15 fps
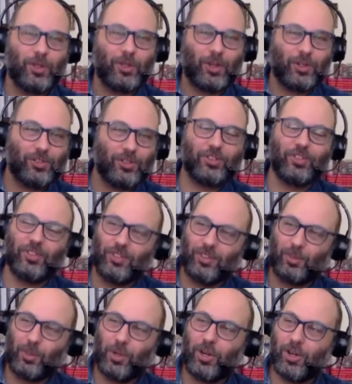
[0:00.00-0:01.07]
consciousness,
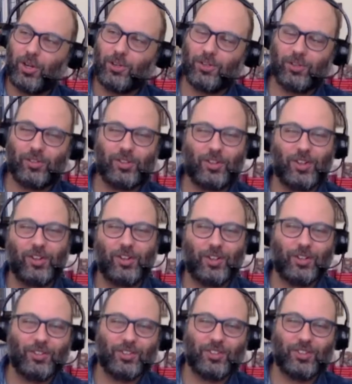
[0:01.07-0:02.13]
pre-conscious, and
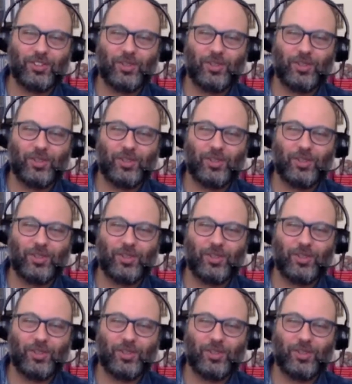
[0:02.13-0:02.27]
unconscious.